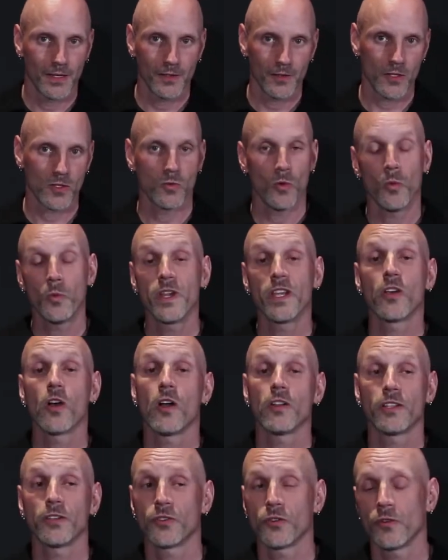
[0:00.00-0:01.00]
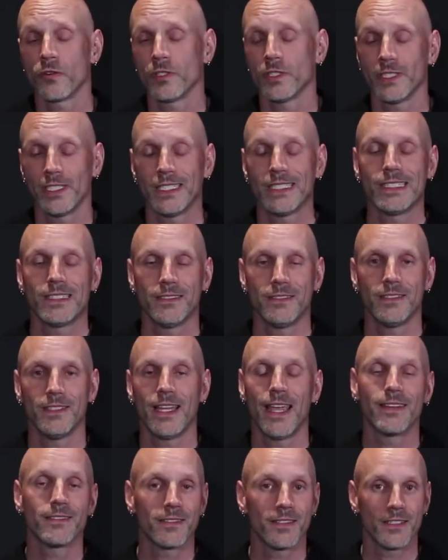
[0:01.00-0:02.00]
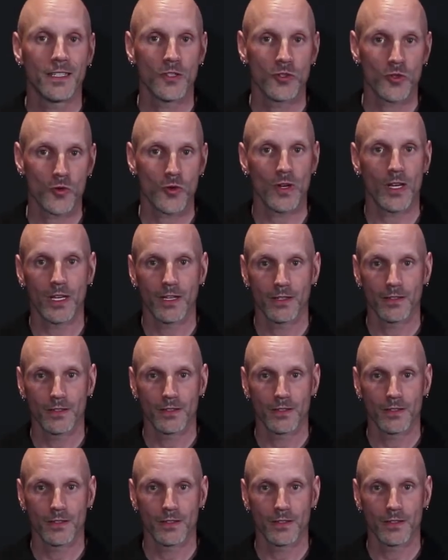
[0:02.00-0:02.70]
there's what we call internally the entity tree.